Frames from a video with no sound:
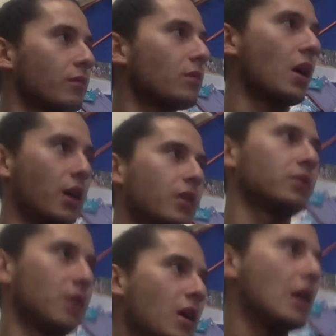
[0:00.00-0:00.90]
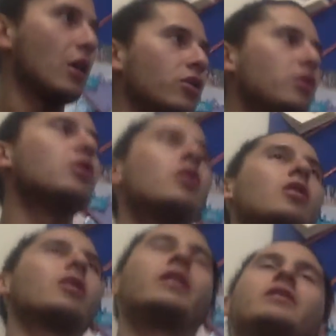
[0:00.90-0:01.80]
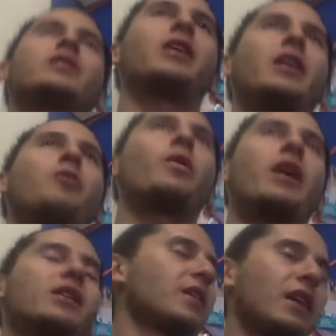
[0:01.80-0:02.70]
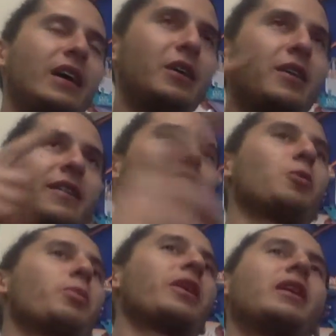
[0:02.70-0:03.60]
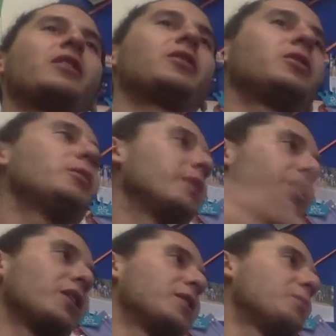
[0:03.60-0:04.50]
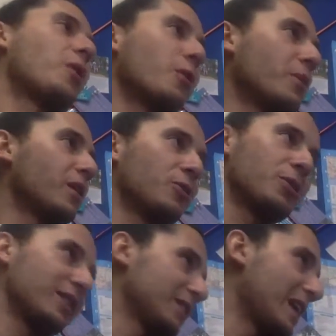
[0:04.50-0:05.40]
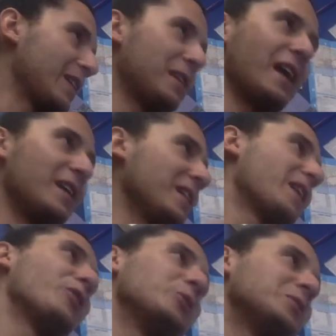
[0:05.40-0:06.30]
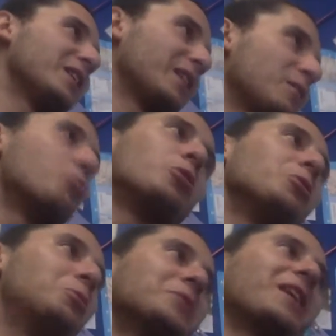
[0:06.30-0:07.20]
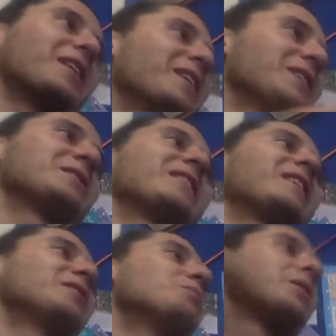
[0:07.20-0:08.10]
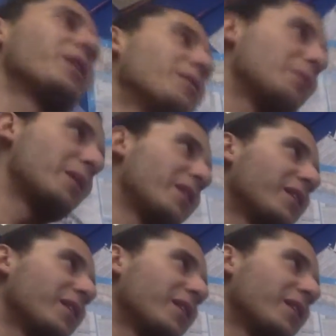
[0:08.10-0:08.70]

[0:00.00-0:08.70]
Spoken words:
Yeah. Do you know? Is there any way that I can incorporate another loop, another department, or anything else? Like the more loops that I can get, like the better.